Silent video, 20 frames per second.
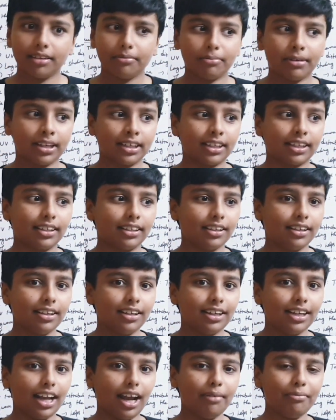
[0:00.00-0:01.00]
But
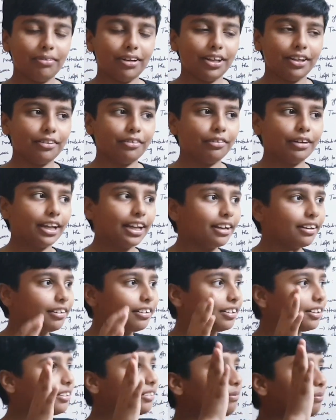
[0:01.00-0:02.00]
normally you
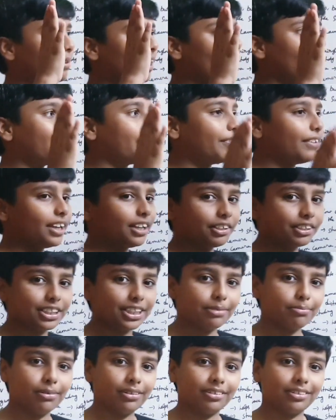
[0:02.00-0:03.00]
didn't make videos
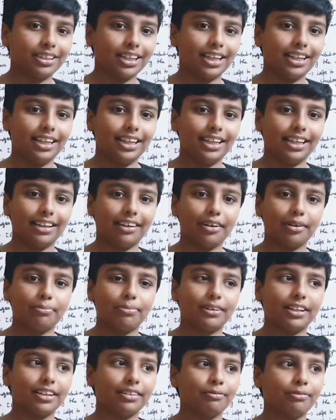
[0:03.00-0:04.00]
about any
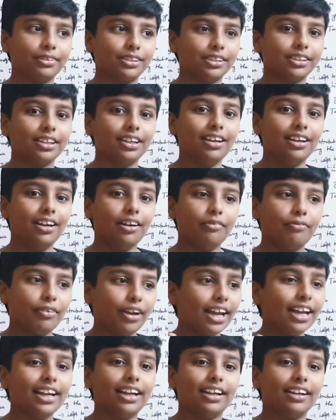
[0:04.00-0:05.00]
orbiter which
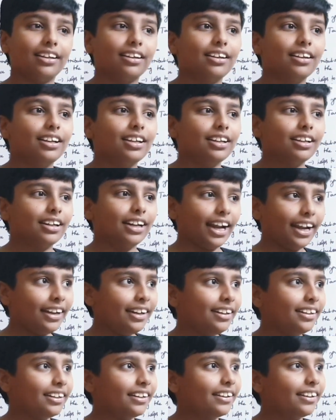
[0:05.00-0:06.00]
failed, right?